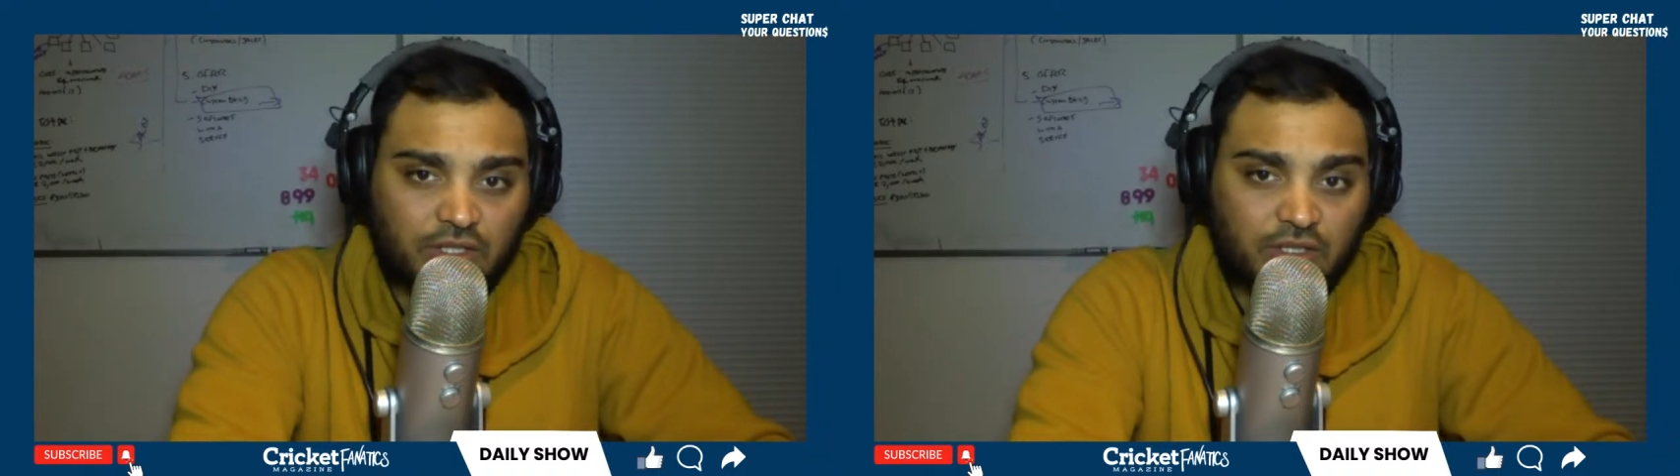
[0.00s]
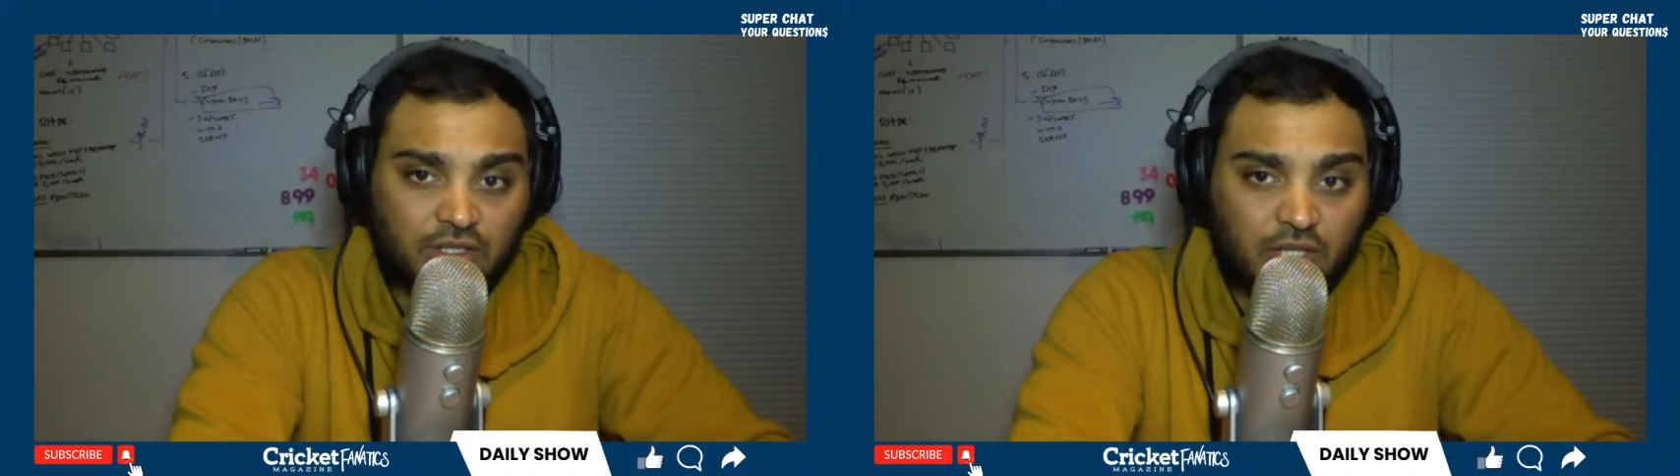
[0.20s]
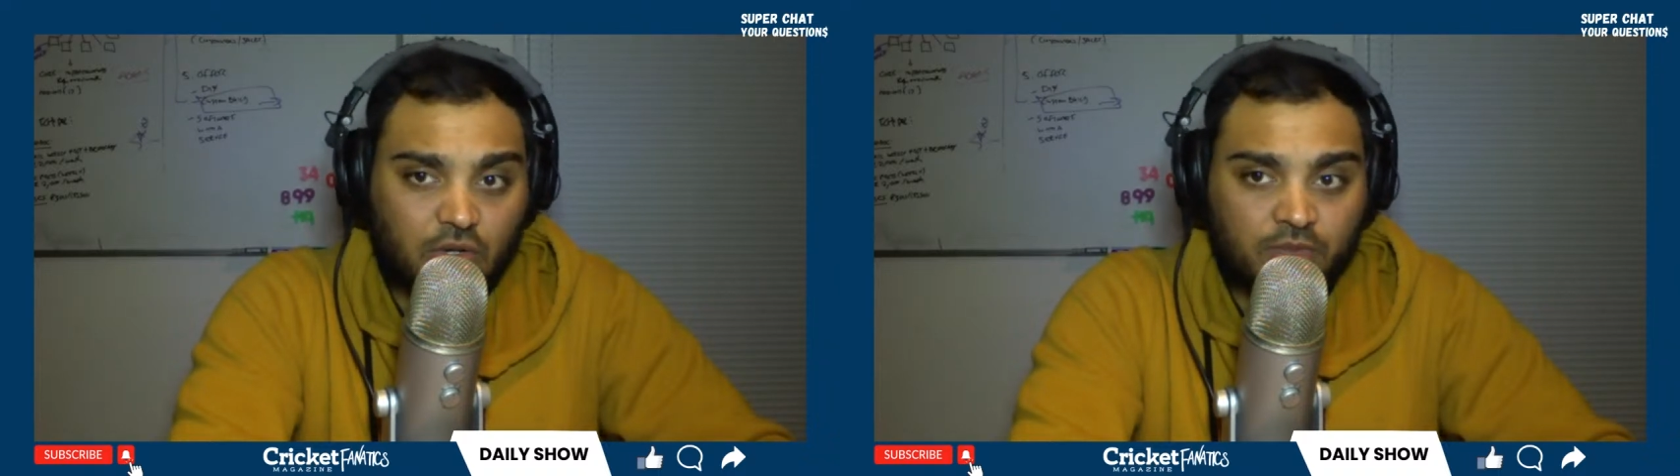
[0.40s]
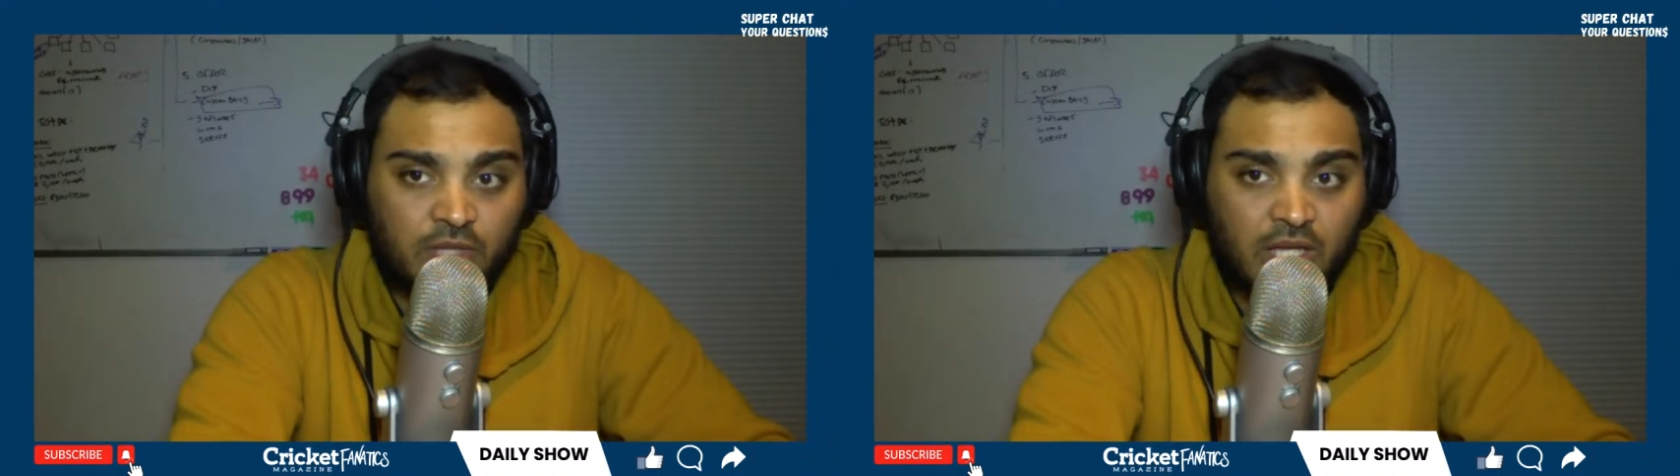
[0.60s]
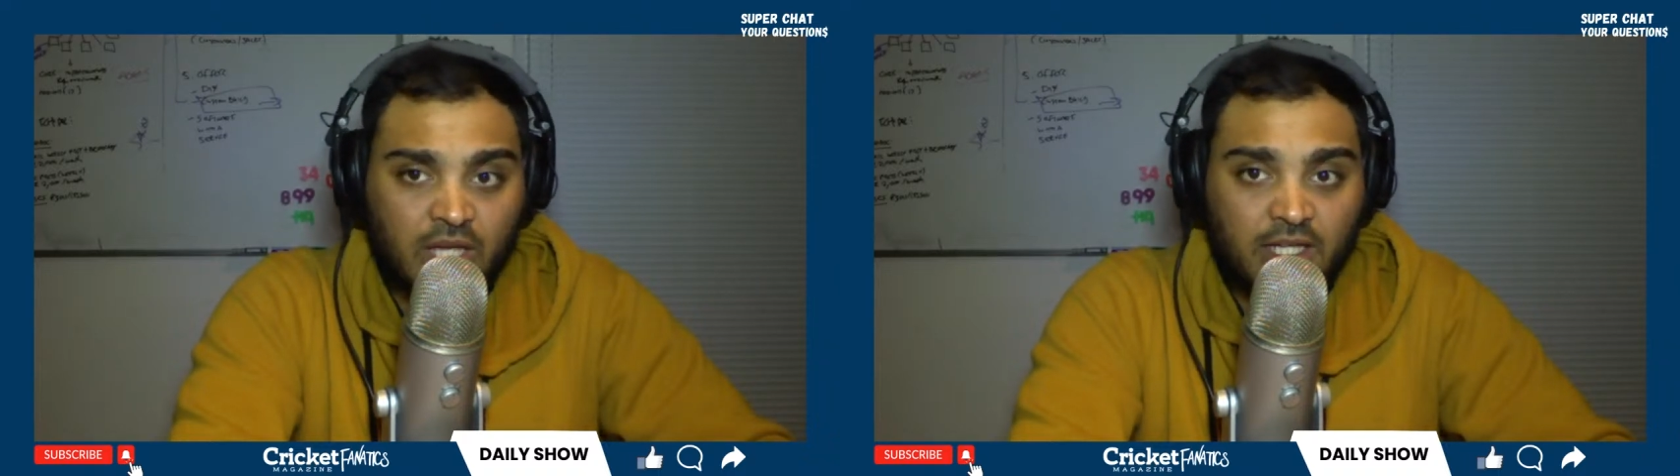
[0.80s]
So
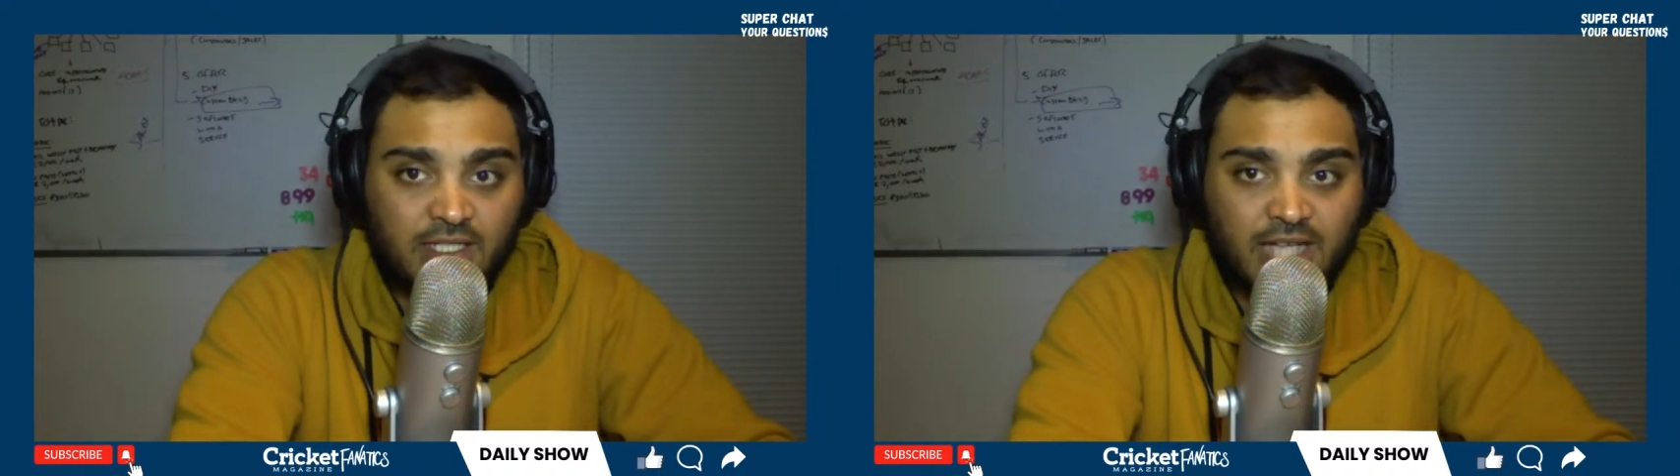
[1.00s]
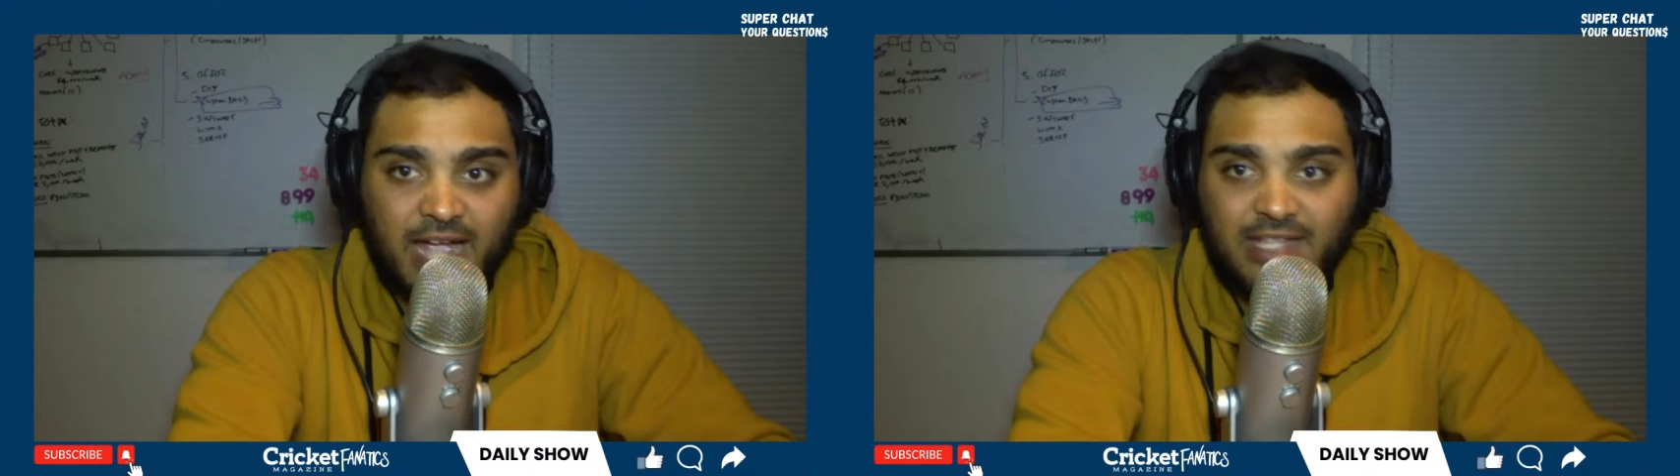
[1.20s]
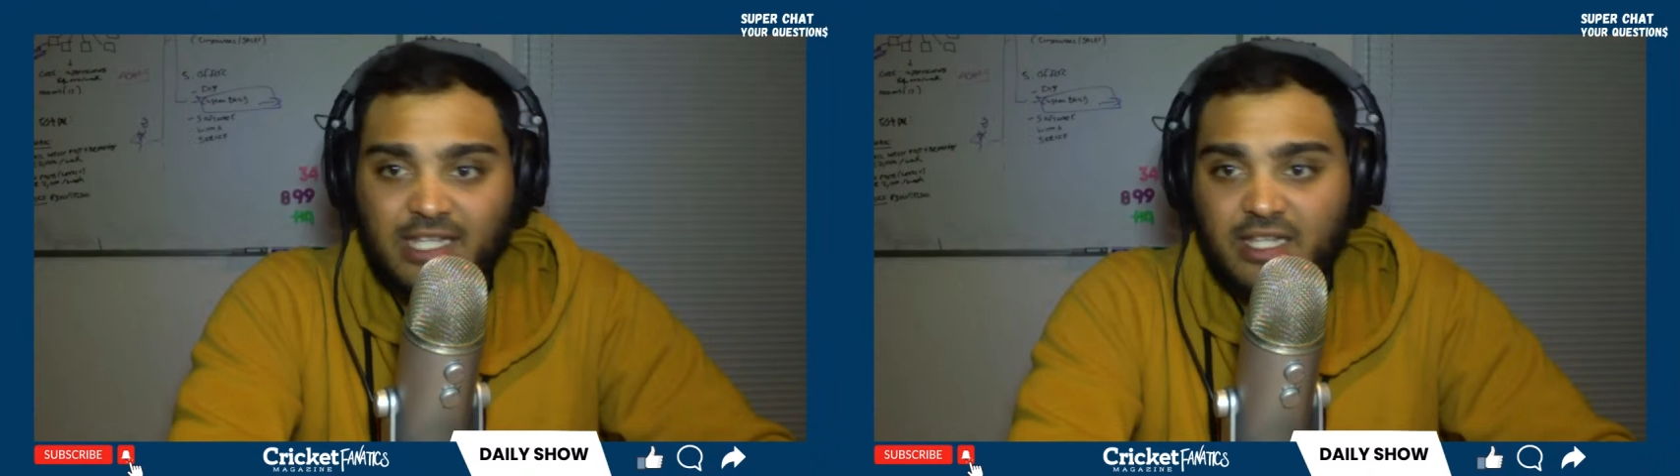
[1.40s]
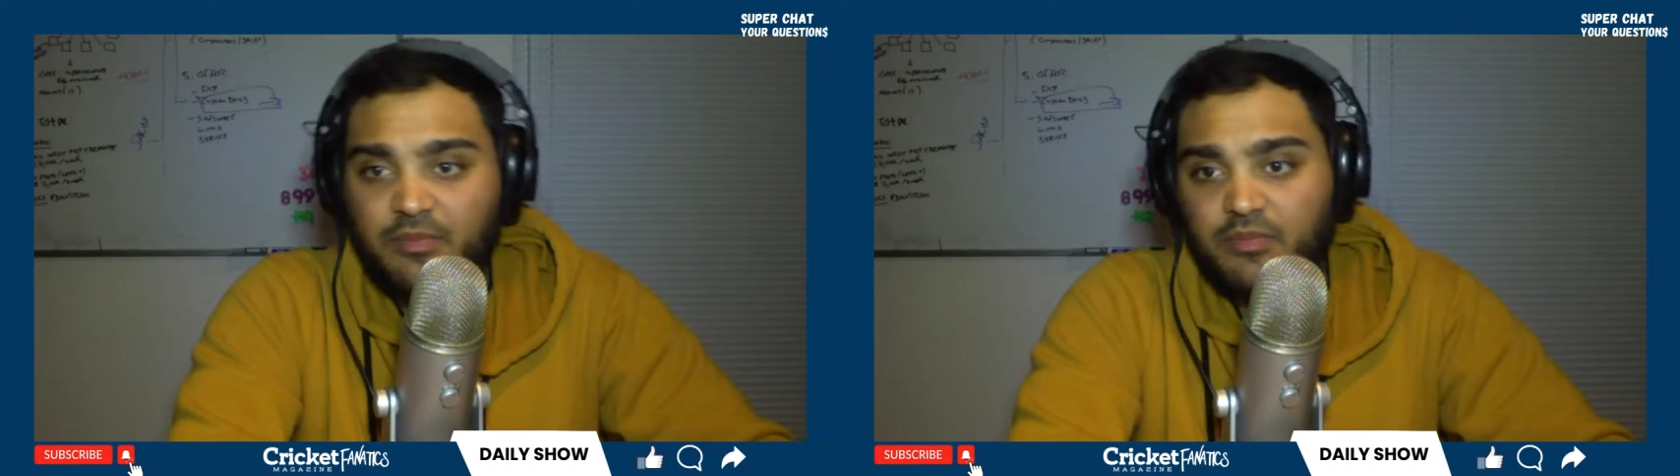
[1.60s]
he's had the